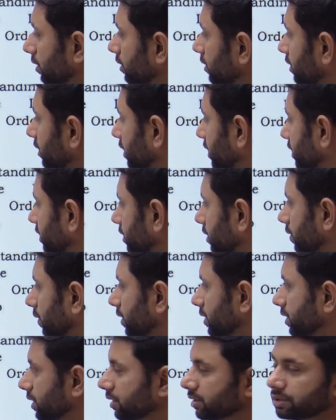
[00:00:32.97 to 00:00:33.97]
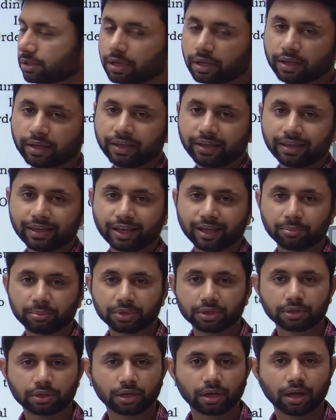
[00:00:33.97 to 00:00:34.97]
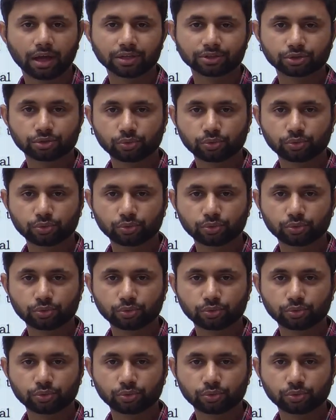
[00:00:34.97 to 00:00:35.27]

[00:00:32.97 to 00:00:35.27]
these questions came in the last